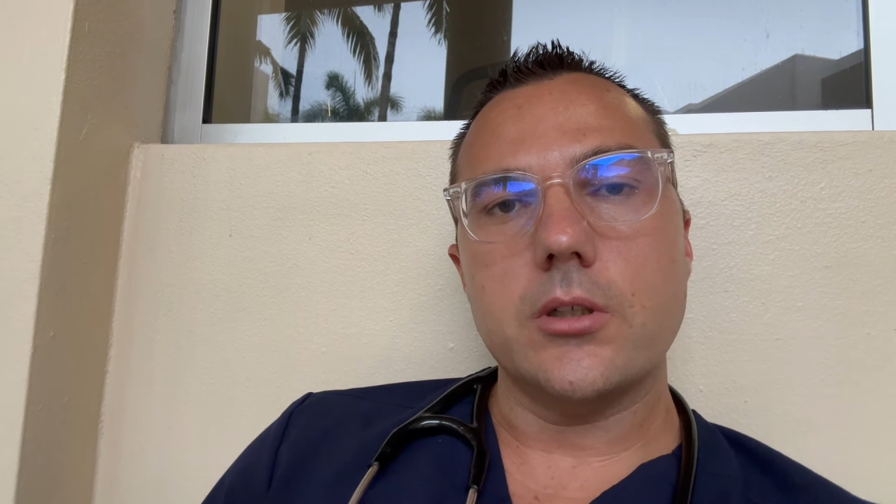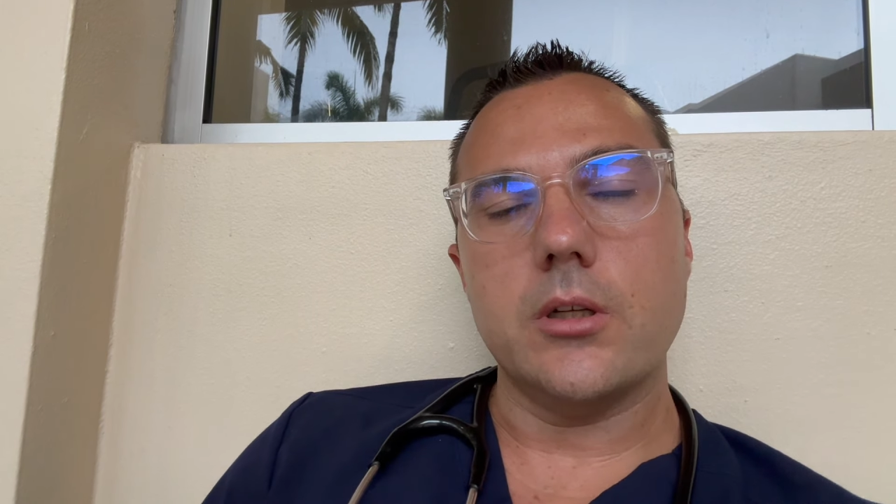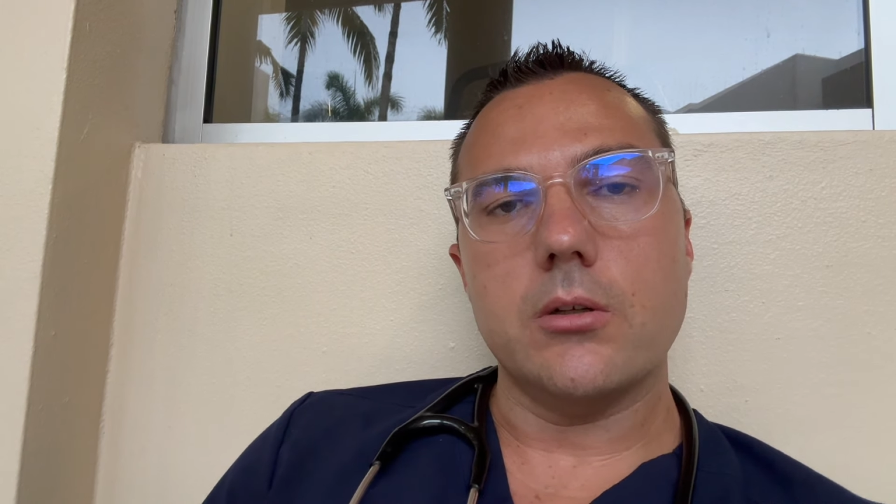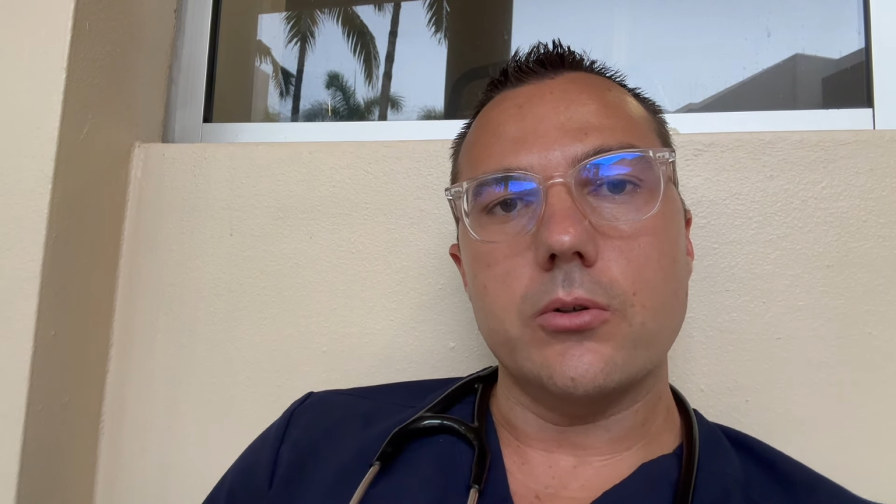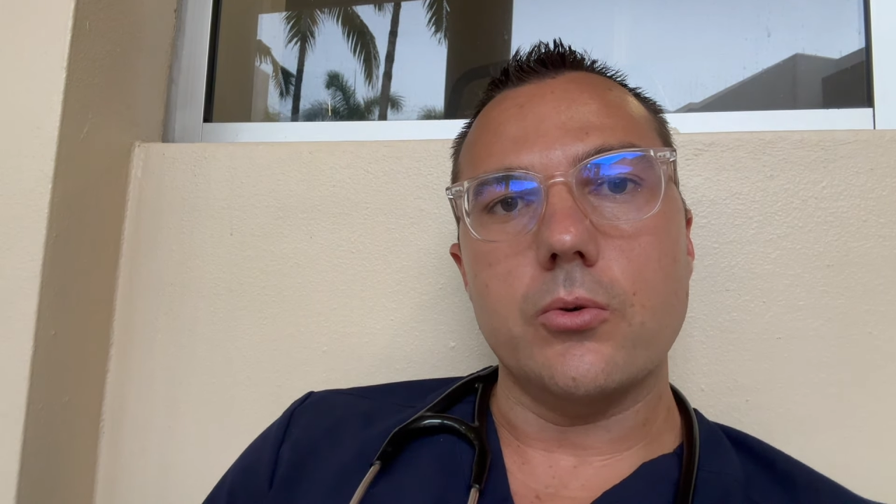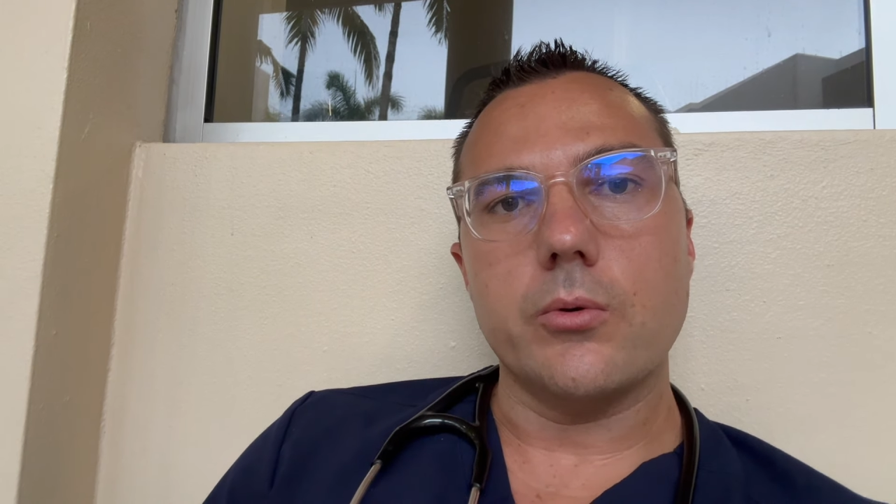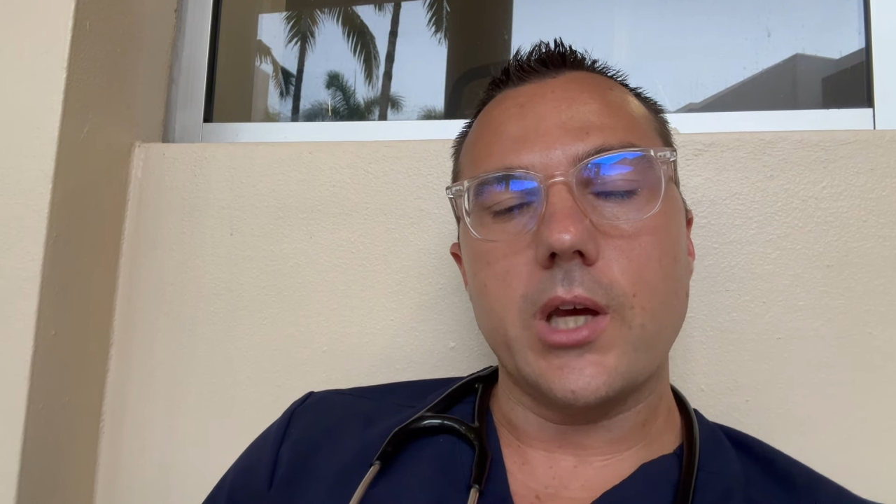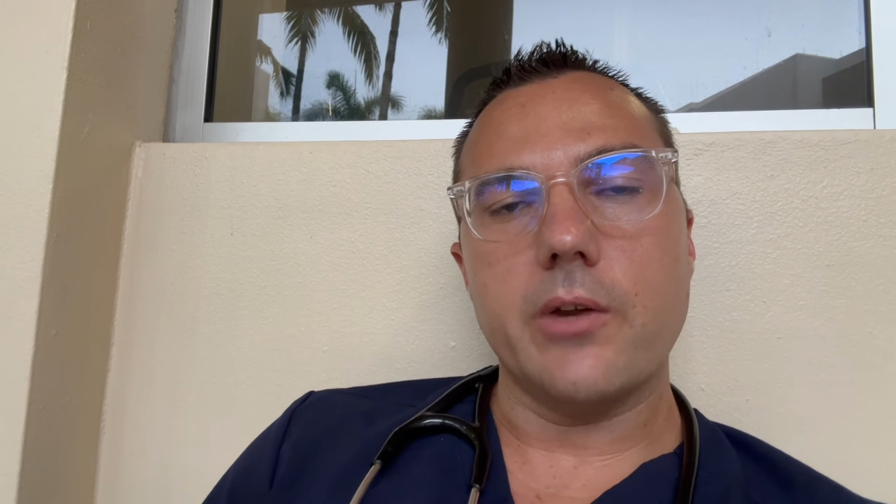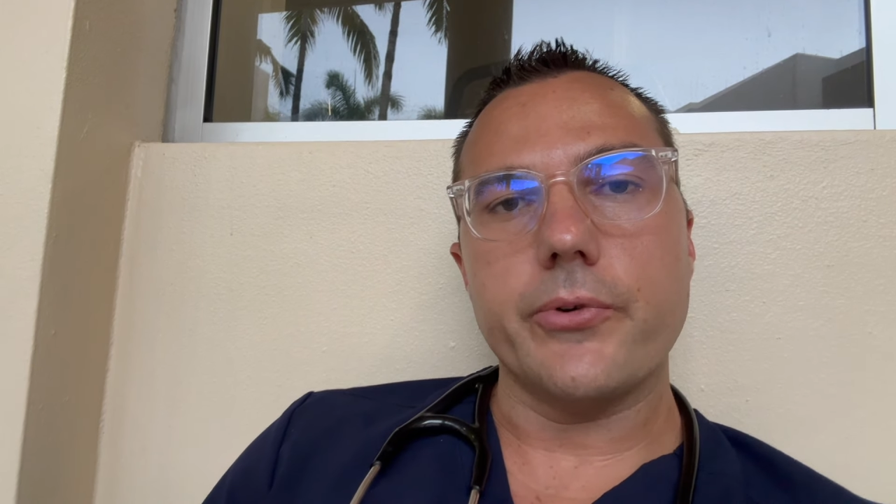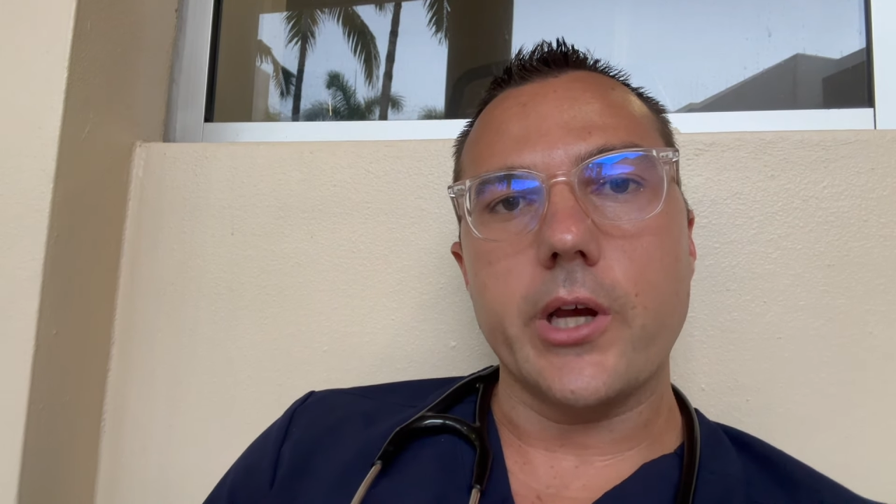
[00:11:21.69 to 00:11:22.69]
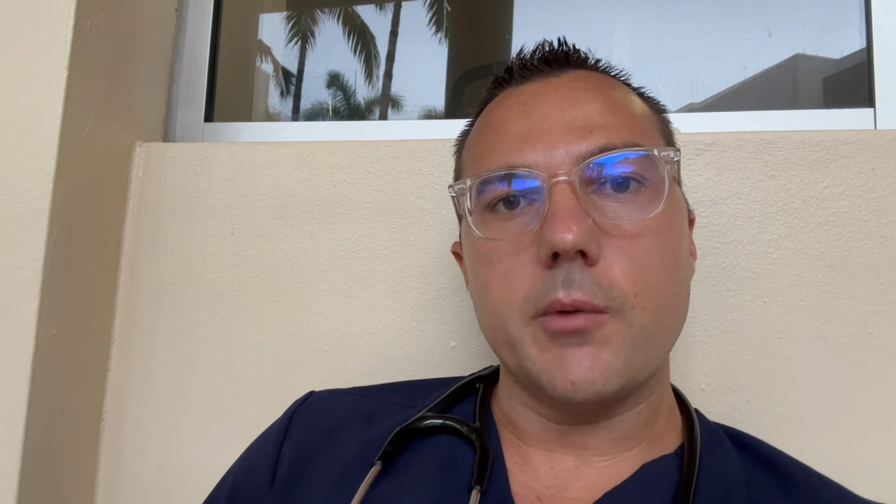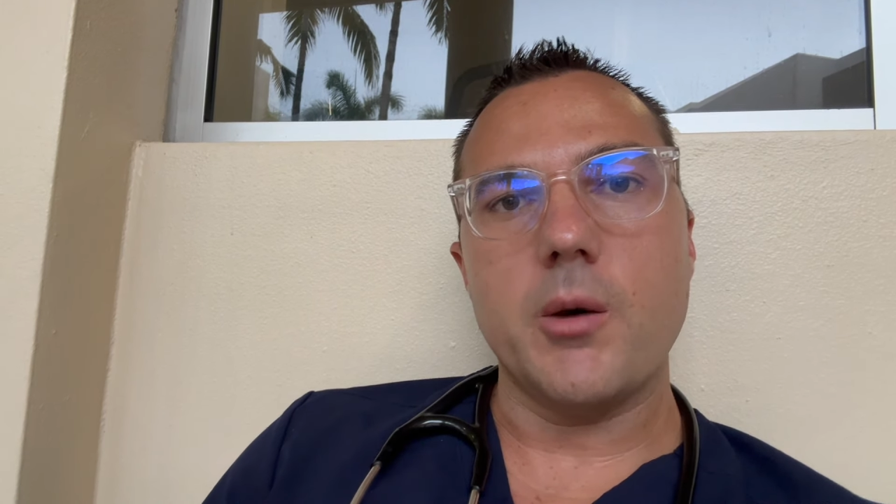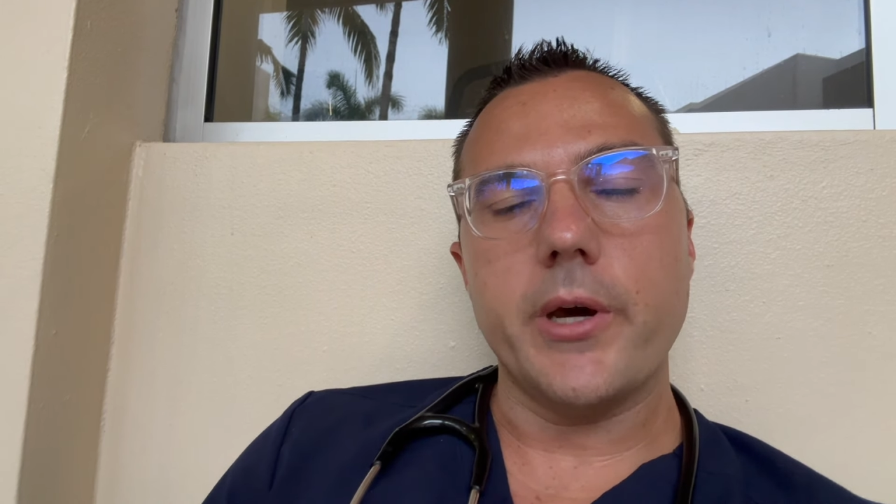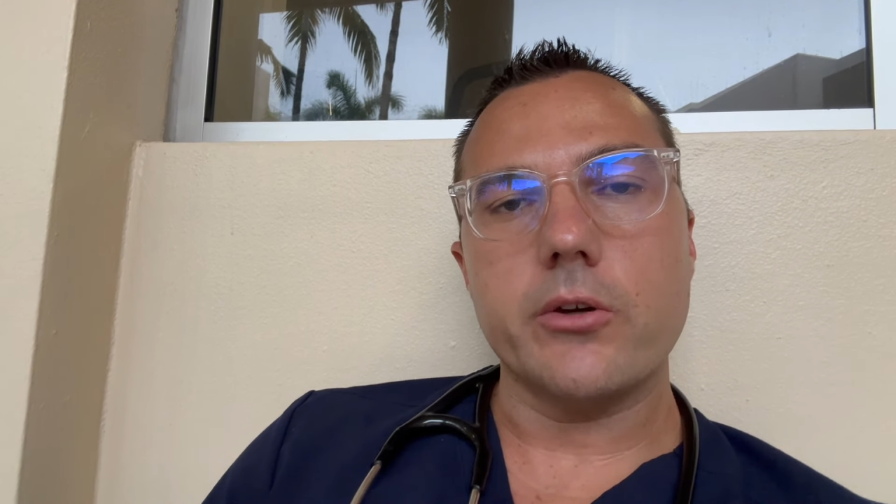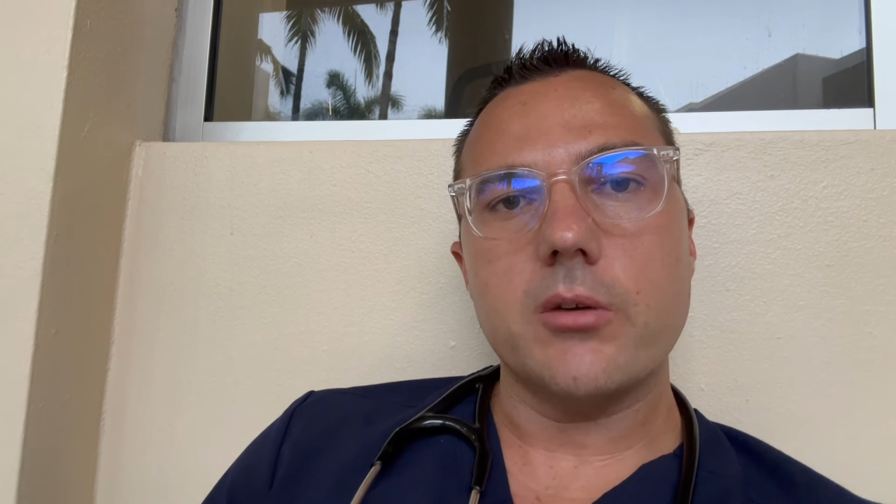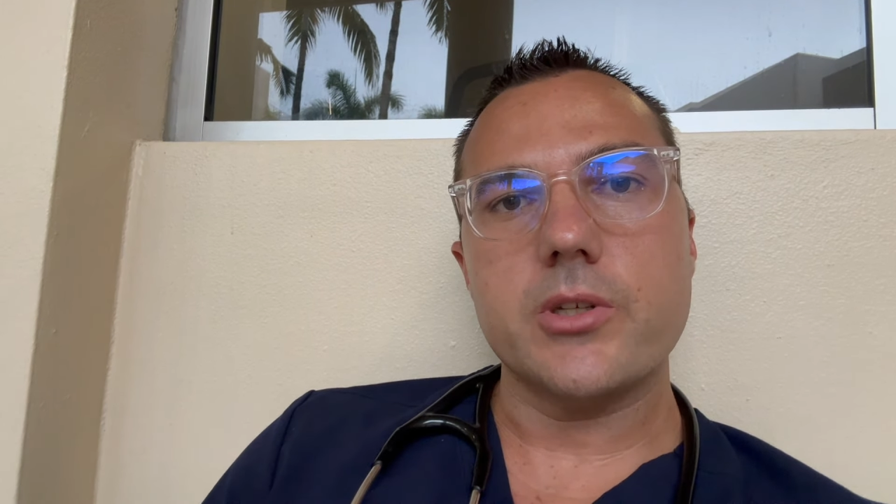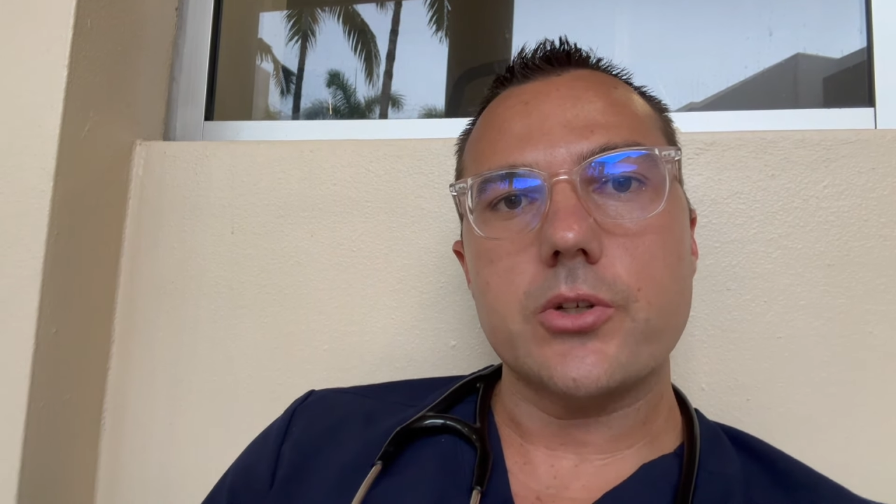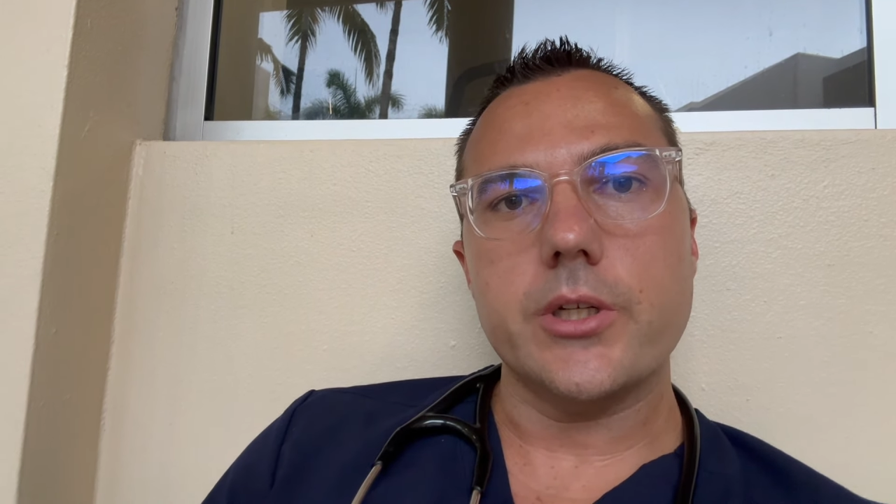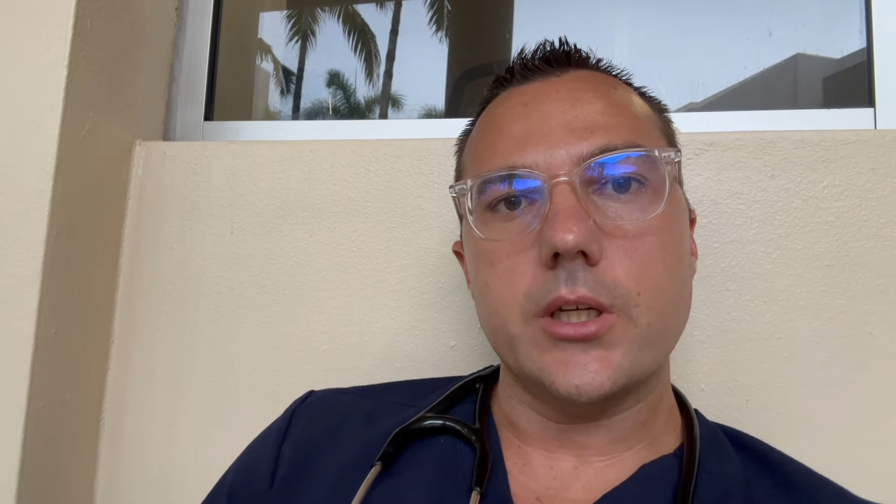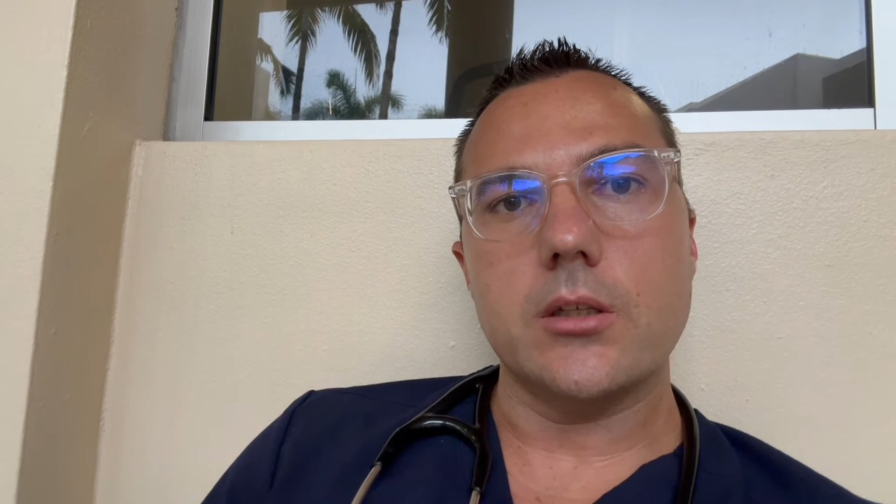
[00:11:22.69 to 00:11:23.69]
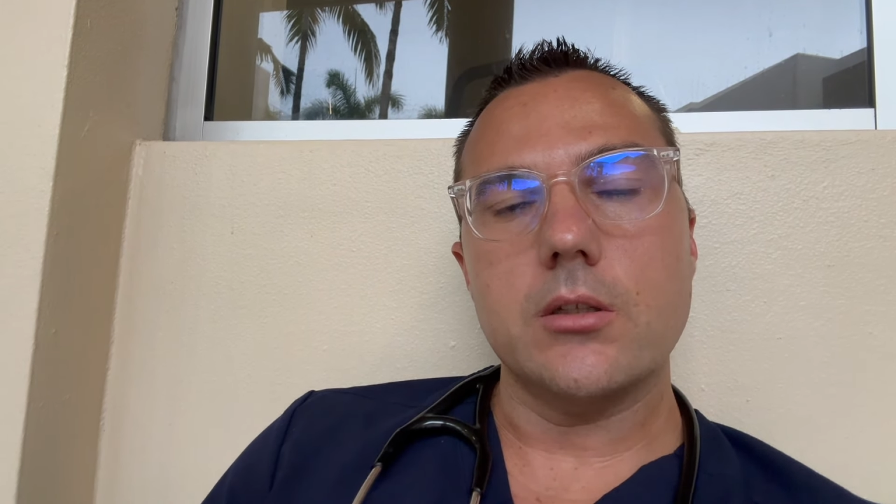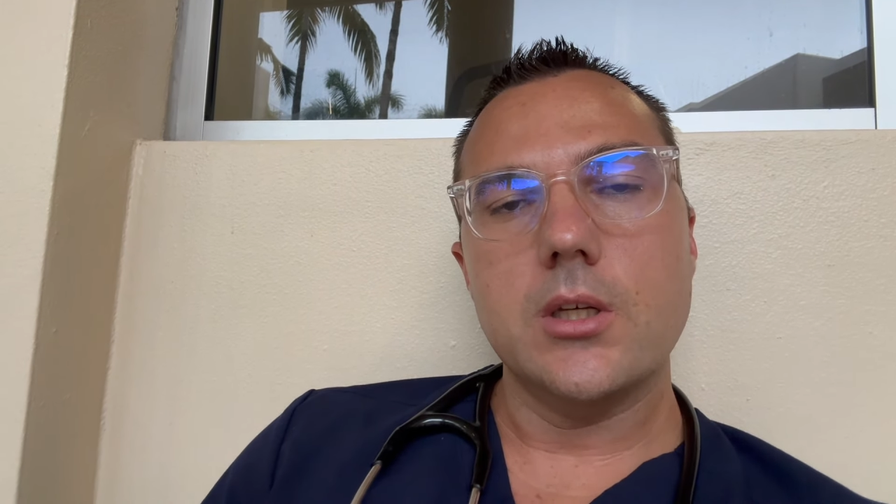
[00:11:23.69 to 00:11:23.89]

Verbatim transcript: you know who kind of forgot about biochemistry and